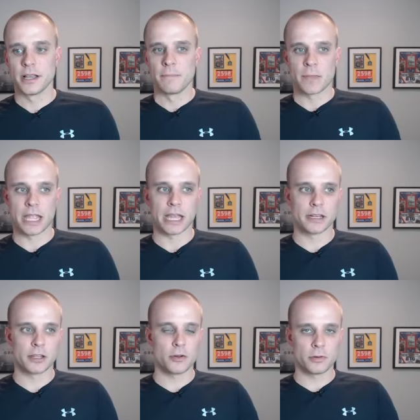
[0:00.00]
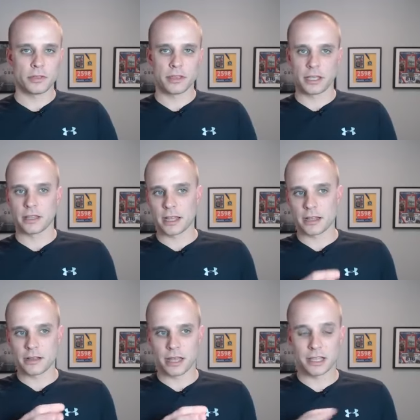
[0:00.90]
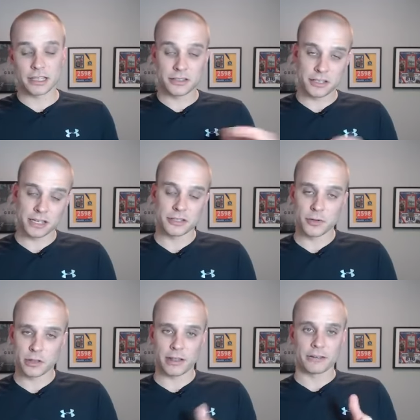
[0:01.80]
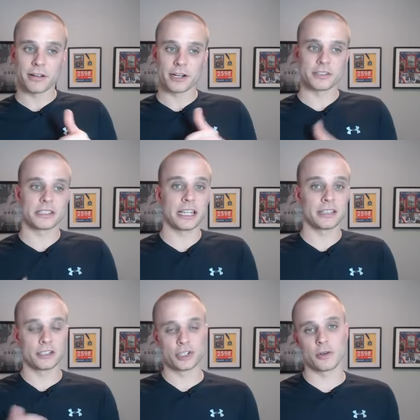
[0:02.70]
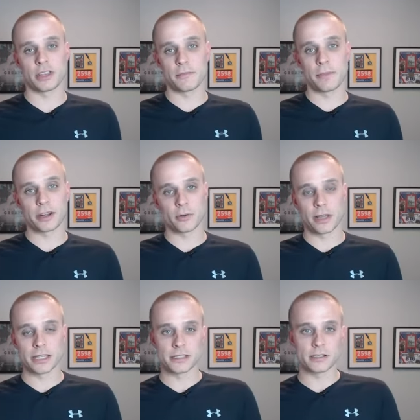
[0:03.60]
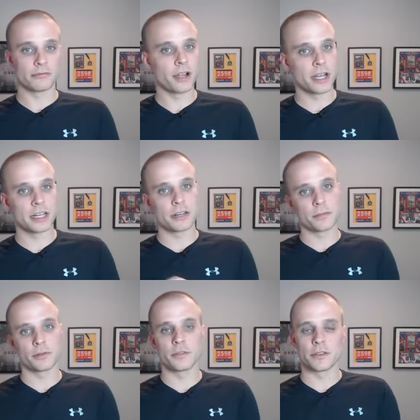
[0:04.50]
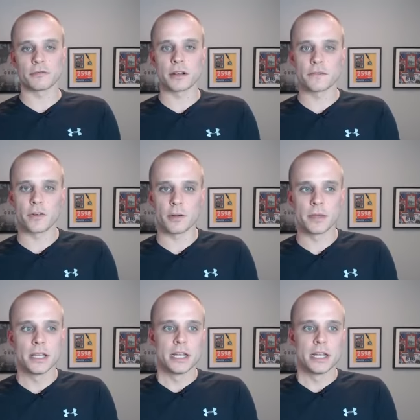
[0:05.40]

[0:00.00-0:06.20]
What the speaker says: And the cool thing that I get to do with a lot of runners is I get to show them better ways to run and improve their run form.